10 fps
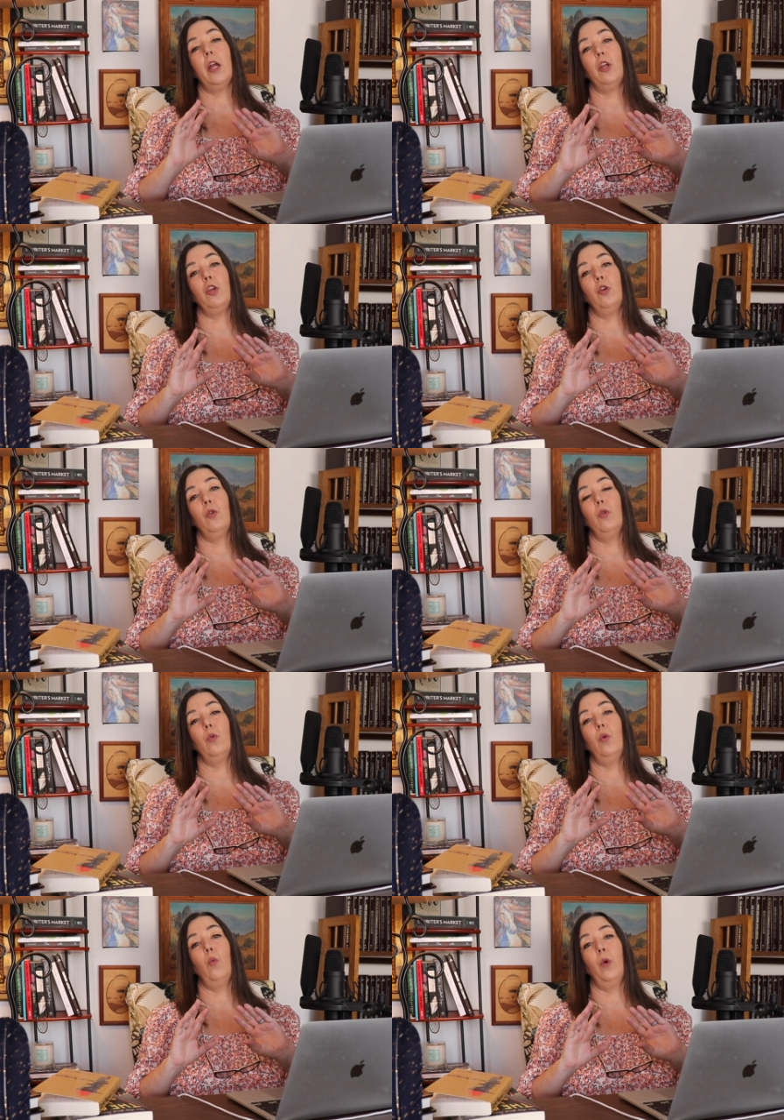
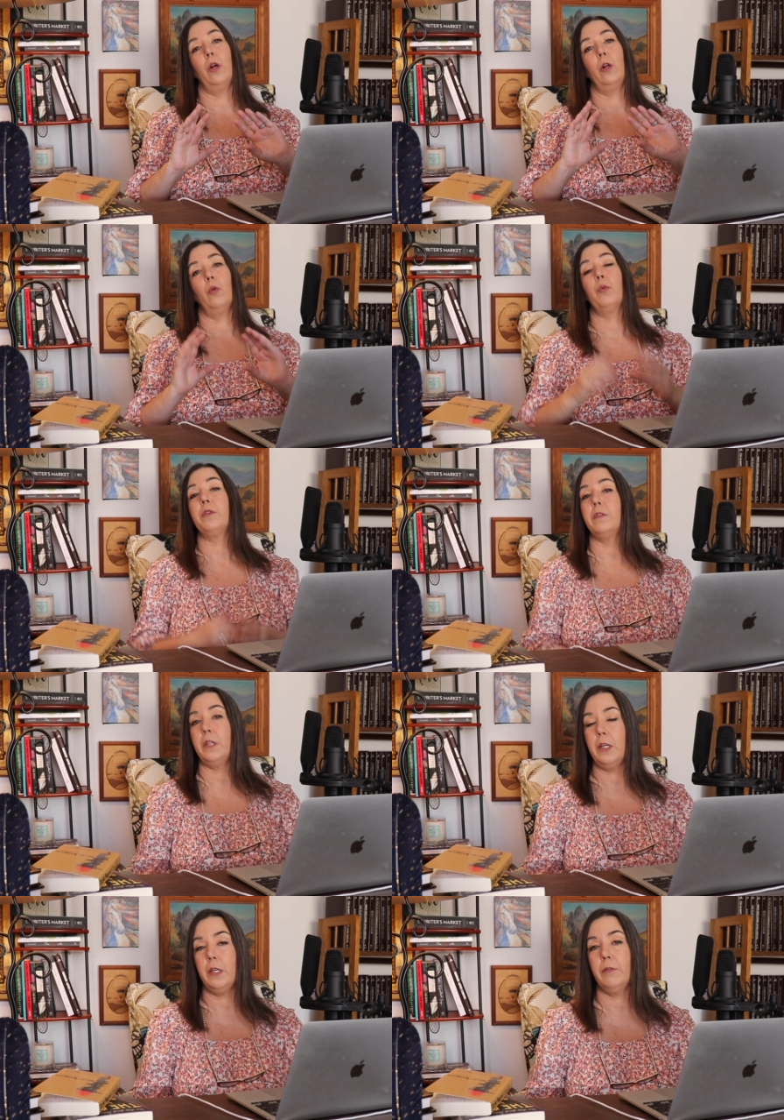You will
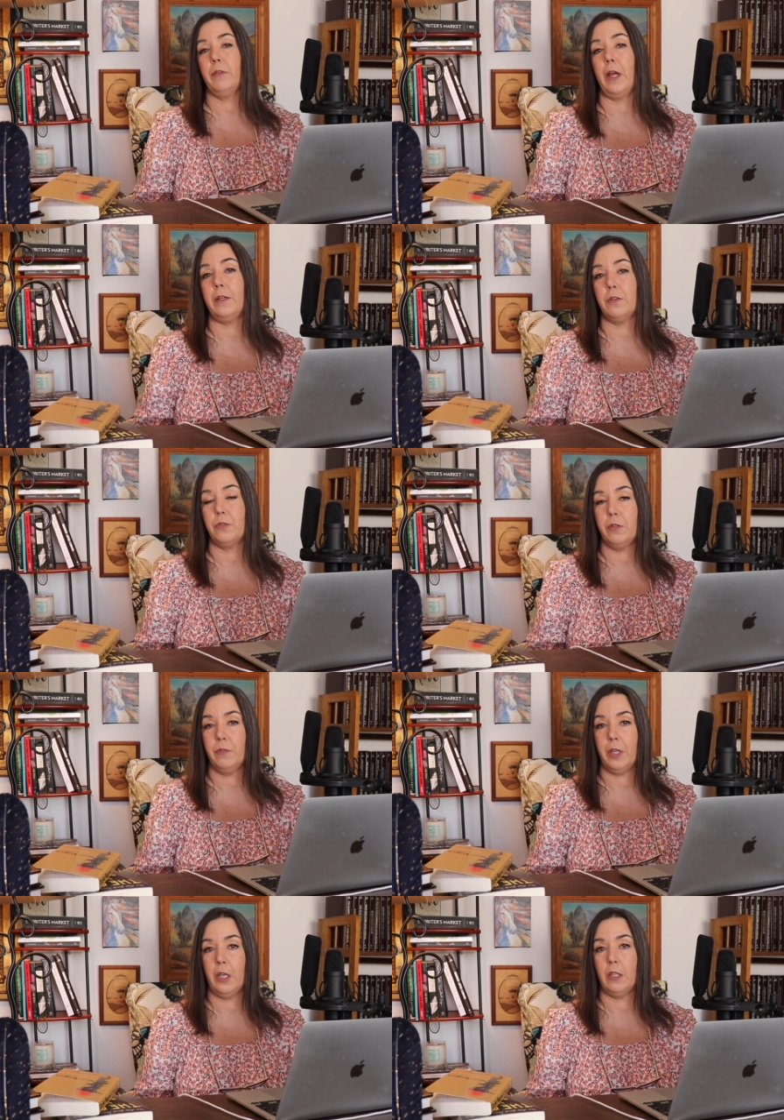receive a
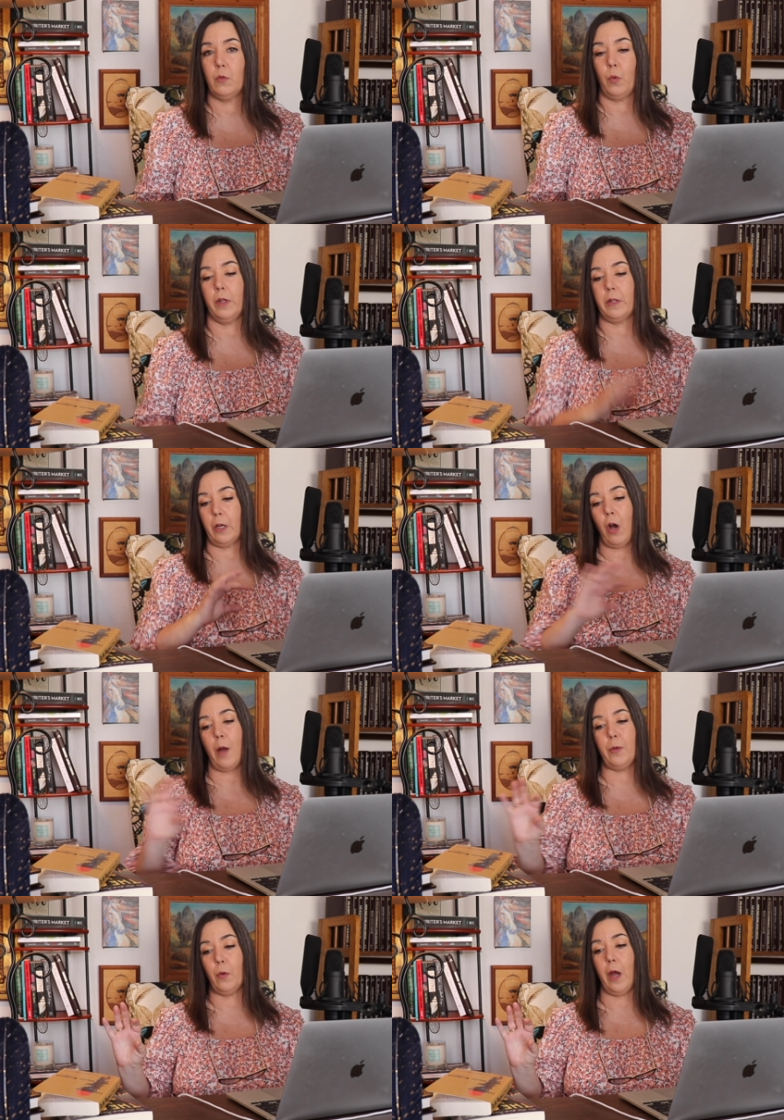certificate with a
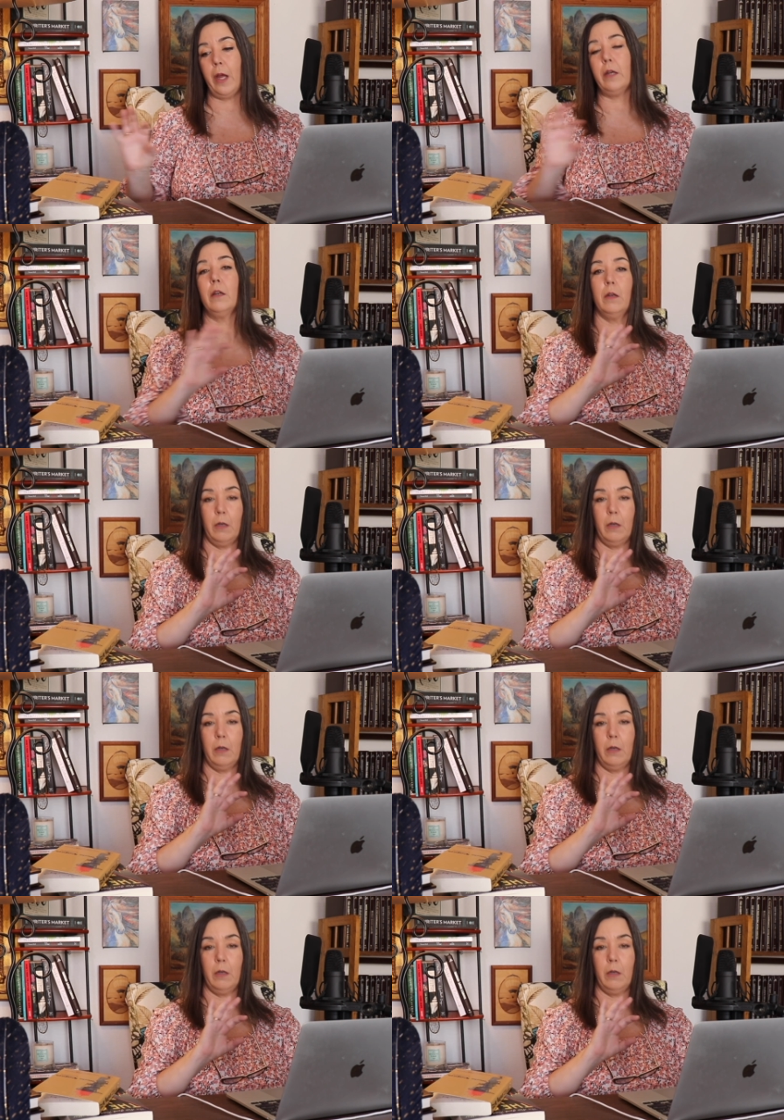copyright